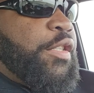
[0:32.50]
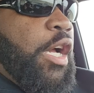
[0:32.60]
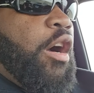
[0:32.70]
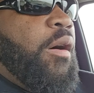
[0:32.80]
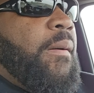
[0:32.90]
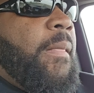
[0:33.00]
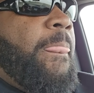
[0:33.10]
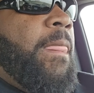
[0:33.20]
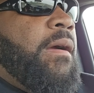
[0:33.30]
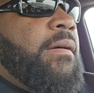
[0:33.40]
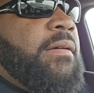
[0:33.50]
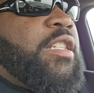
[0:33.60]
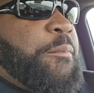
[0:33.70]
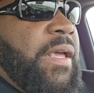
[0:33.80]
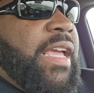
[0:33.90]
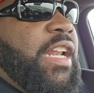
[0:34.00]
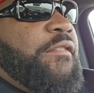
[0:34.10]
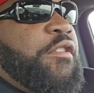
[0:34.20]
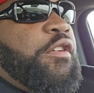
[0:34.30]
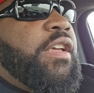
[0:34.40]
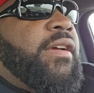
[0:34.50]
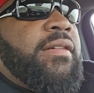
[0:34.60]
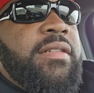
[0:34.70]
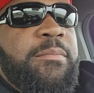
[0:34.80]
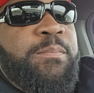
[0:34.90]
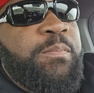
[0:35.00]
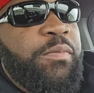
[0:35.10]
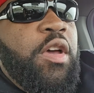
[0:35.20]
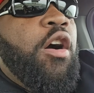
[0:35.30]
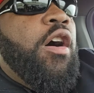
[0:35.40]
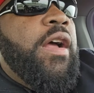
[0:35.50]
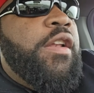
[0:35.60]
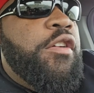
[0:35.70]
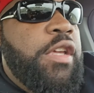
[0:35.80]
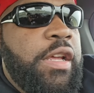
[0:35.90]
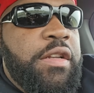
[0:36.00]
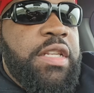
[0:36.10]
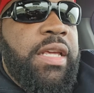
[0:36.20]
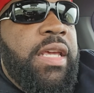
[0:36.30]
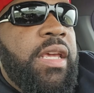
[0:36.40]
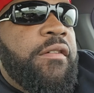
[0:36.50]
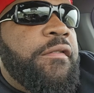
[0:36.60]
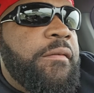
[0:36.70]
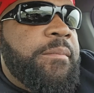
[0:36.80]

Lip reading: So, speaking of New Year's, on New Year's Eve,